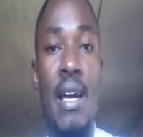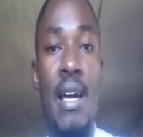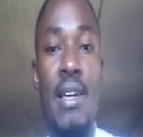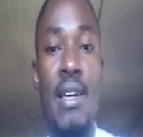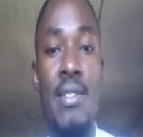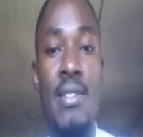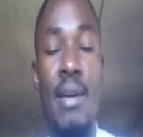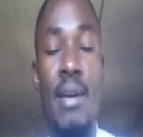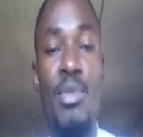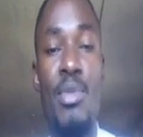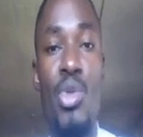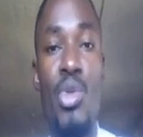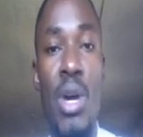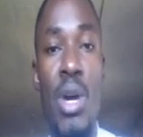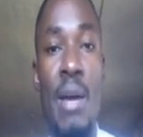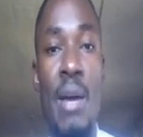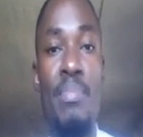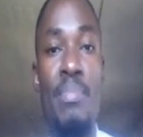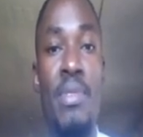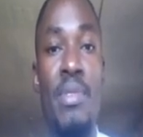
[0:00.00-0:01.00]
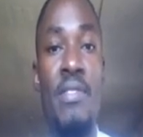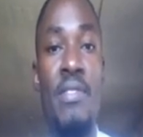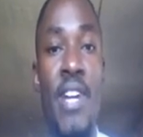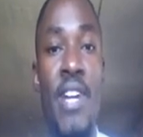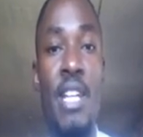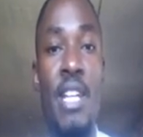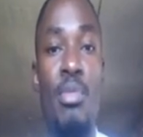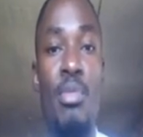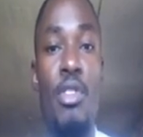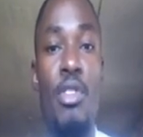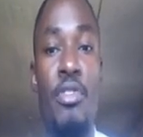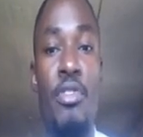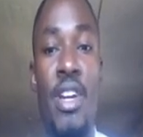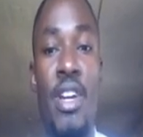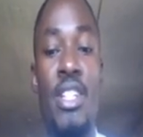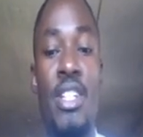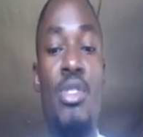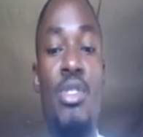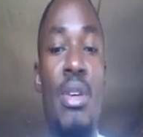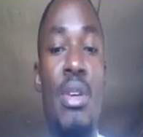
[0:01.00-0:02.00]
Subscribe, invite more
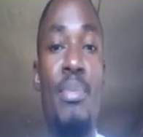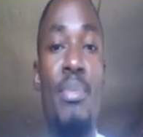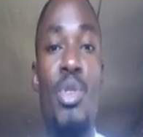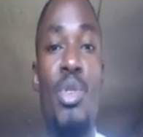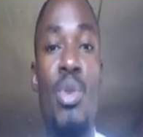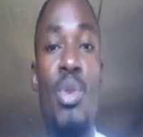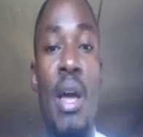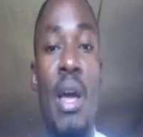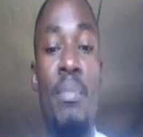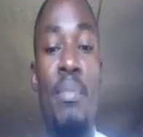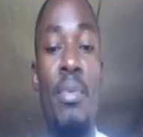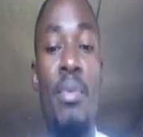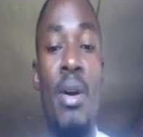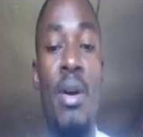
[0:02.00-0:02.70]
friends to subscribe,